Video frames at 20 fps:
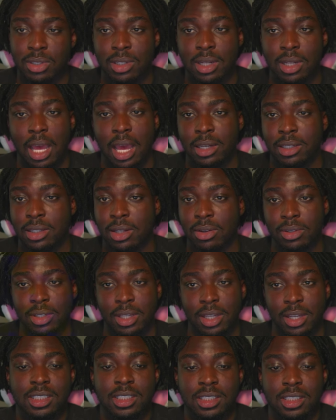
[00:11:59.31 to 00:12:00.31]
I don't
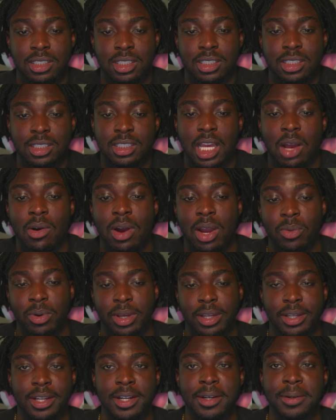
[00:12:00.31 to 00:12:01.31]
care. This is how I
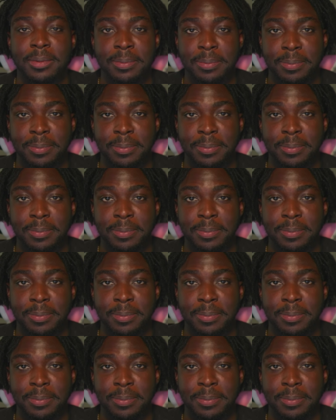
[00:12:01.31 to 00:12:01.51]
wake up,